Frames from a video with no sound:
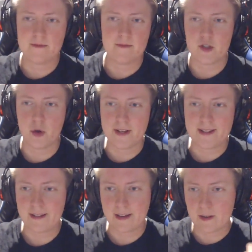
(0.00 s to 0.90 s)

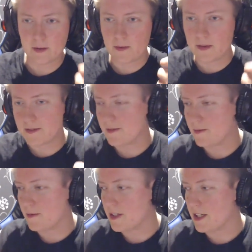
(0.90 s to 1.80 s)
joystick, what
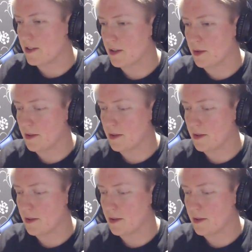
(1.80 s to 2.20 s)
the fuck is it called?